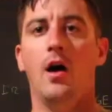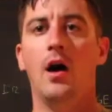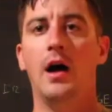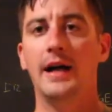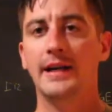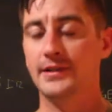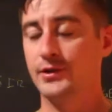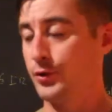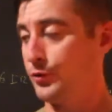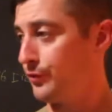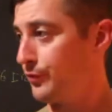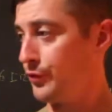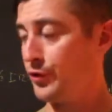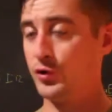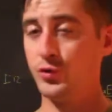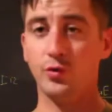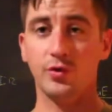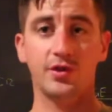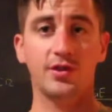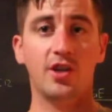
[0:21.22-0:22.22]
Alright, so
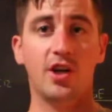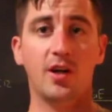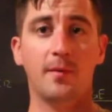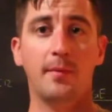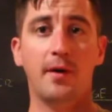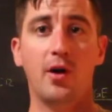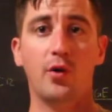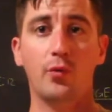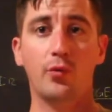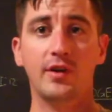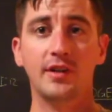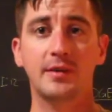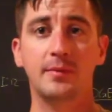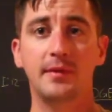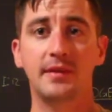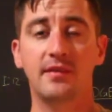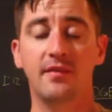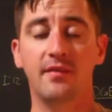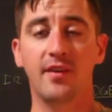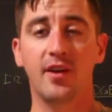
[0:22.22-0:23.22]
first let's talk about
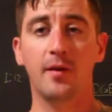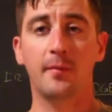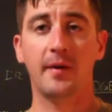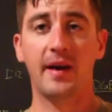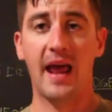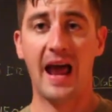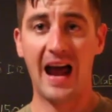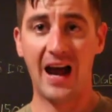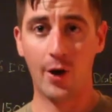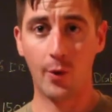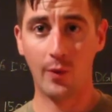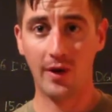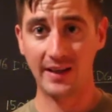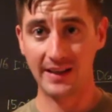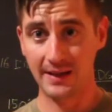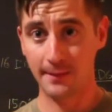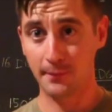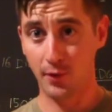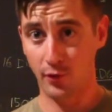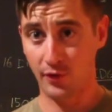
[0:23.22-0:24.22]
recipe development. How do I
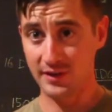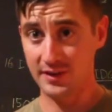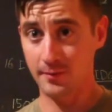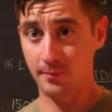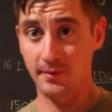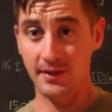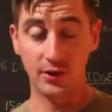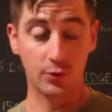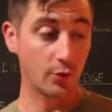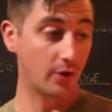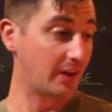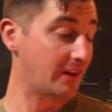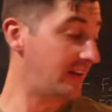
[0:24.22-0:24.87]
get my recipes? Well,